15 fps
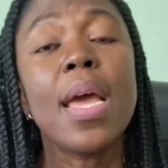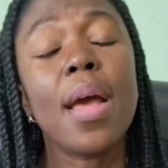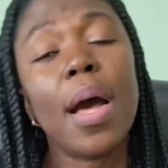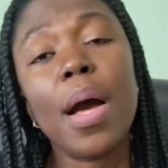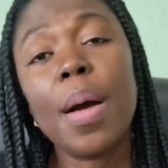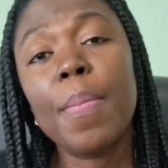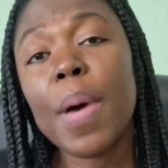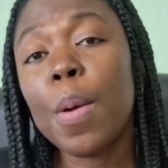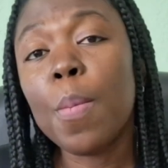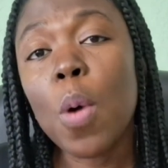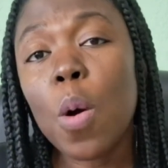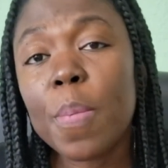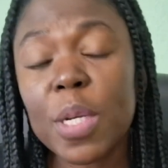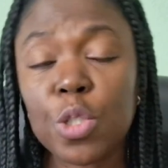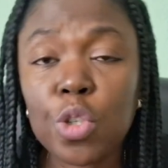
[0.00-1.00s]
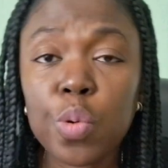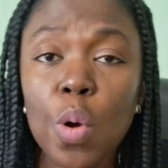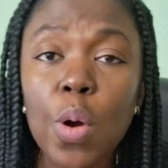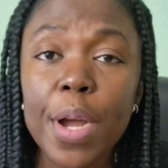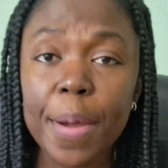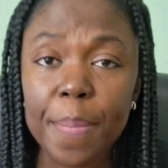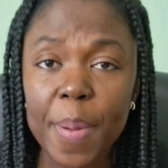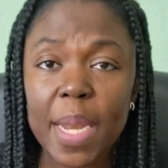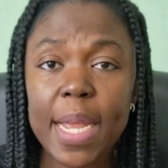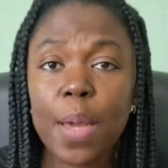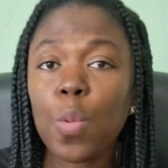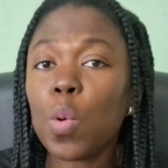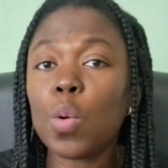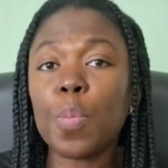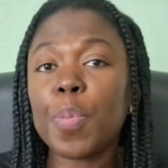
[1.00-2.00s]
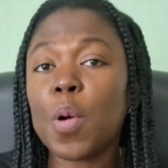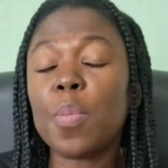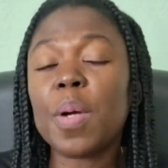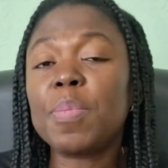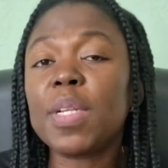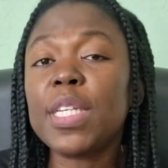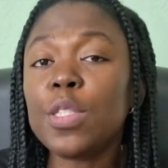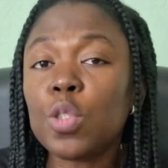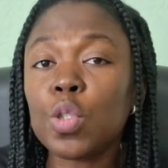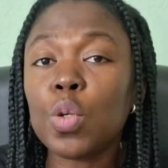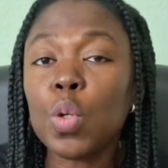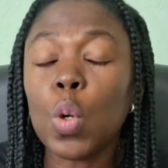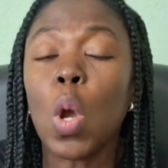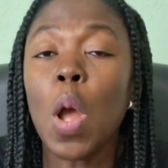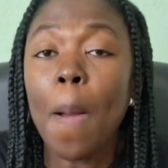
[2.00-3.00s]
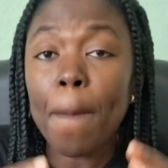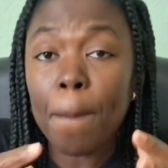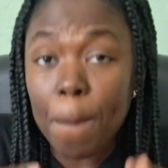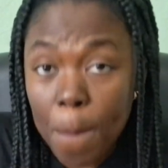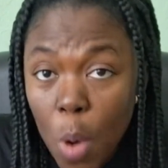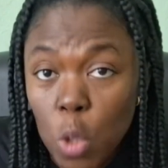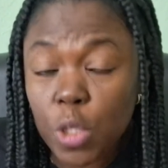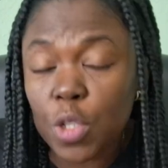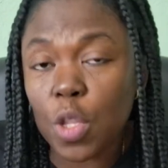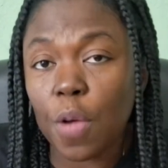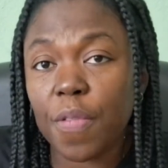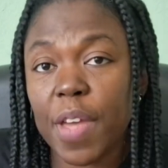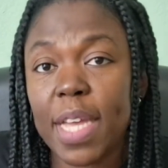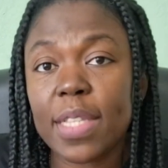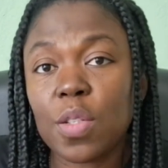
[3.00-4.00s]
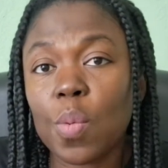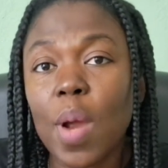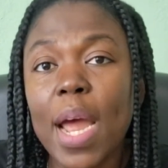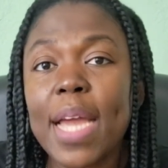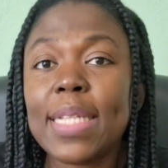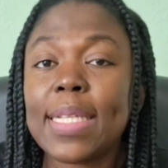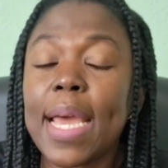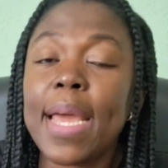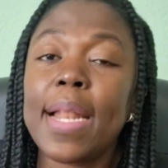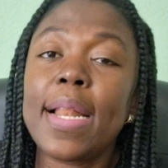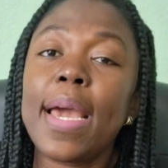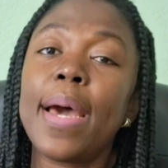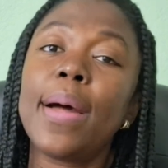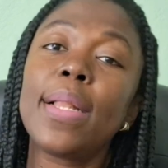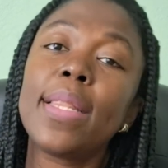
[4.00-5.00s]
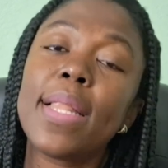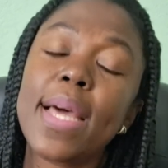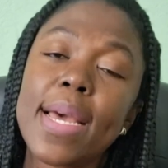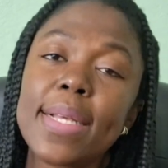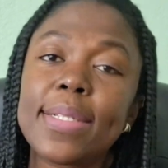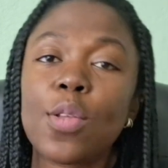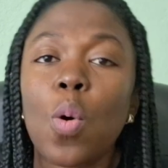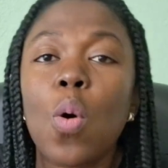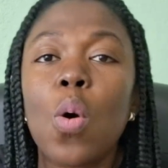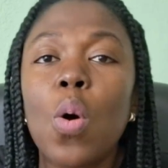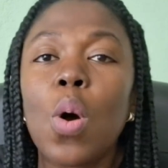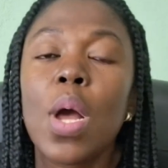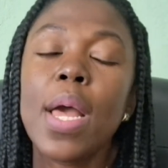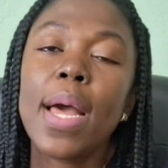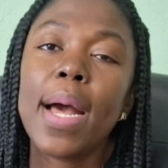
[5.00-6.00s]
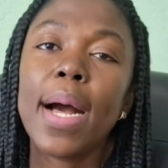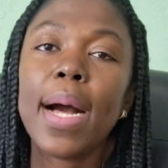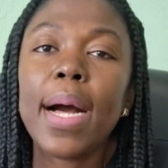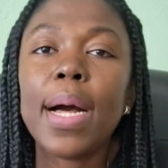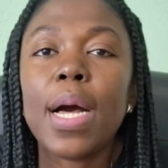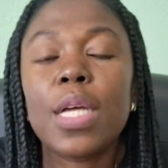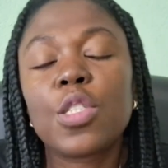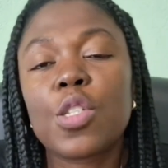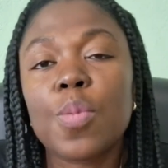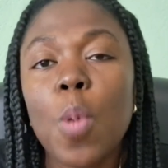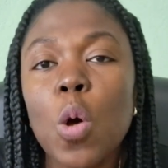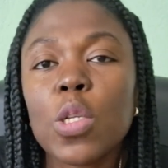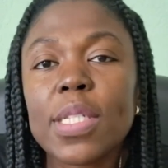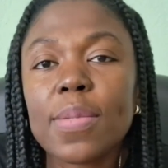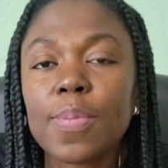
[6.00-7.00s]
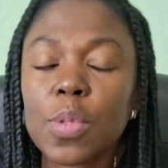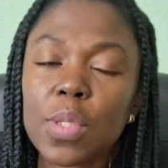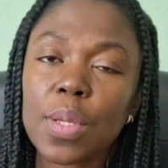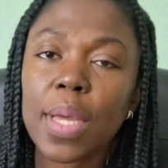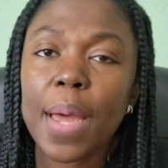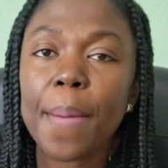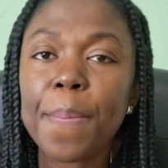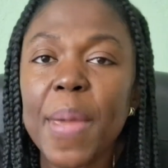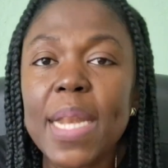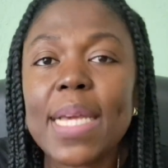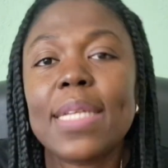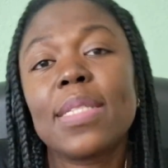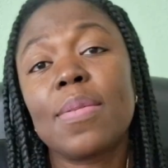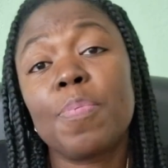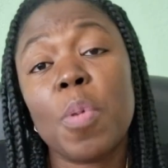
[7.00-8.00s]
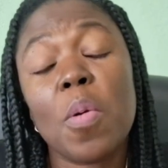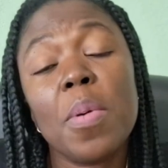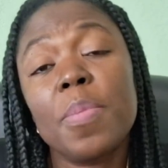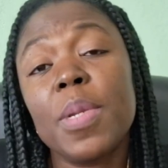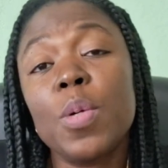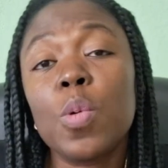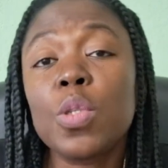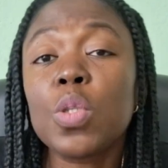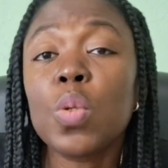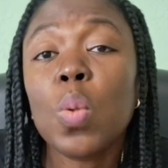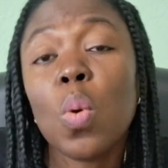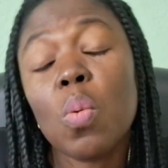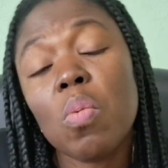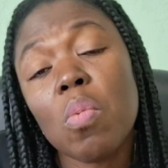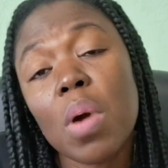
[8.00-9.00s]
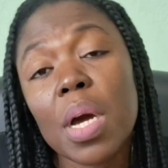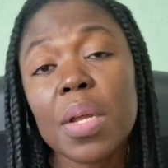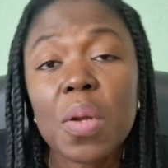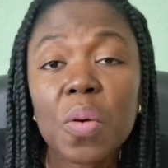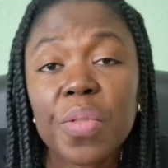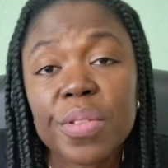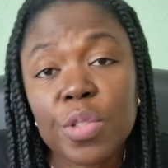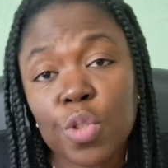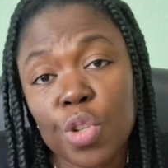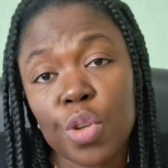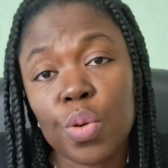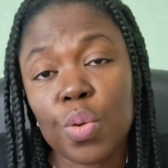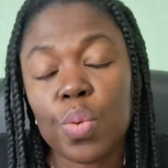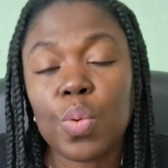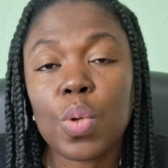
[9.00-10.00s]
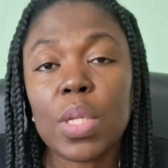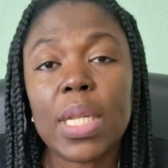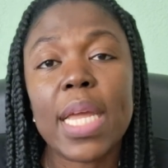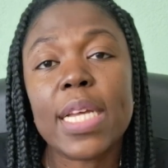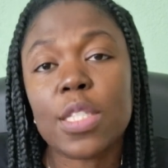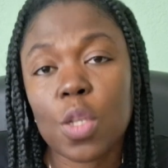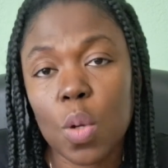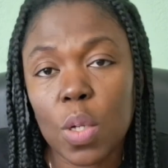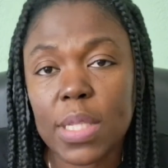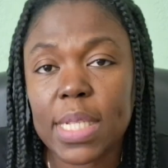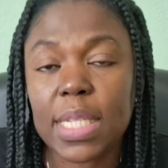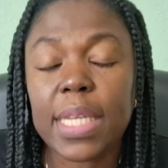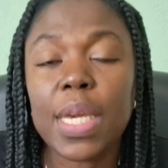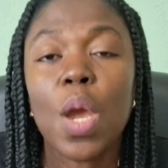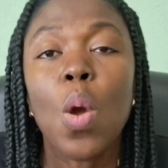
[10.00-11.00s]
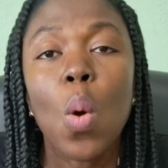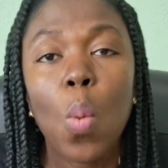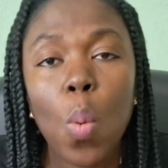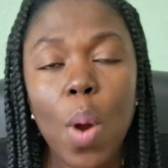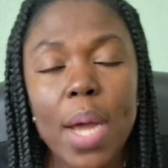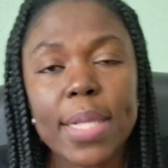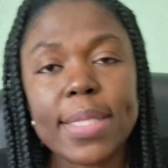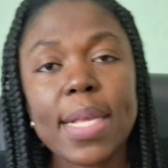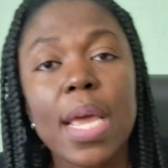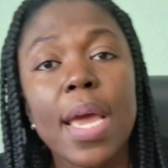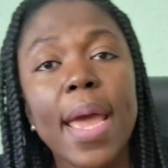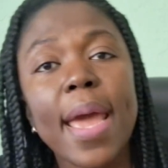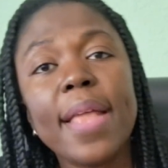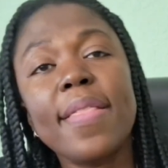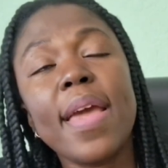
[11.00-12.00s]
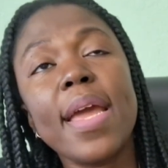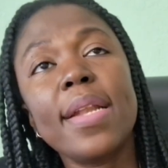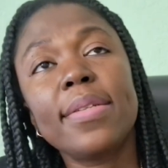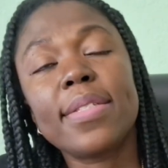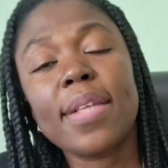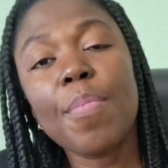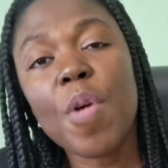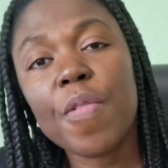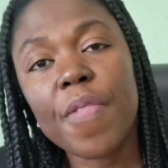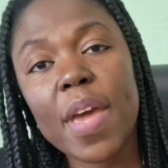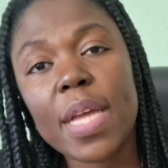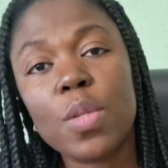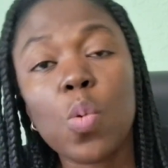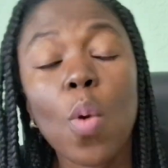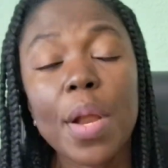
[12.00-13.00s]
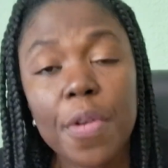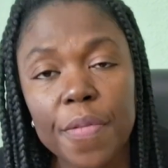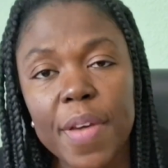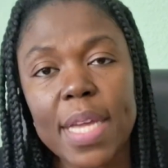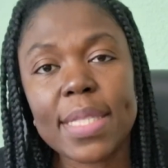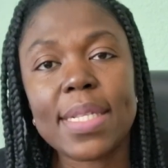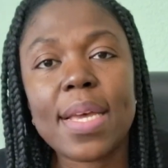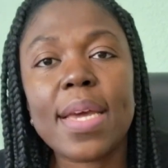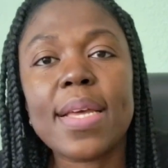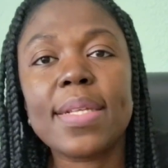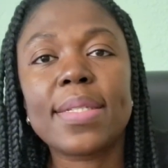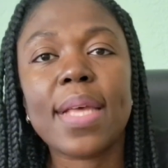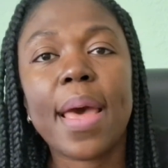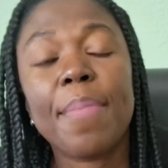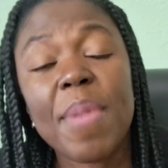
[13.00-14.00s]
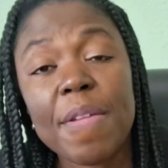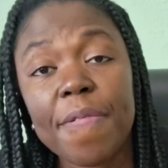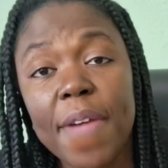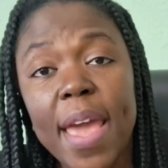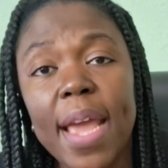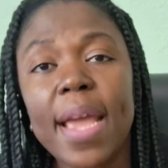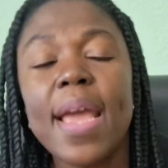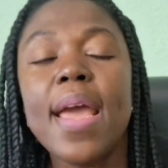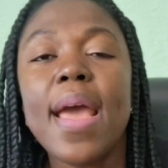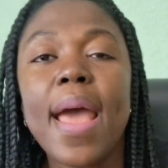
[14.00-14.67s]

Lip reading: A more mature company will probably do most of it, right? And less or small companies probably will do 1 or 2 less costly ones. And then one of it is MFA.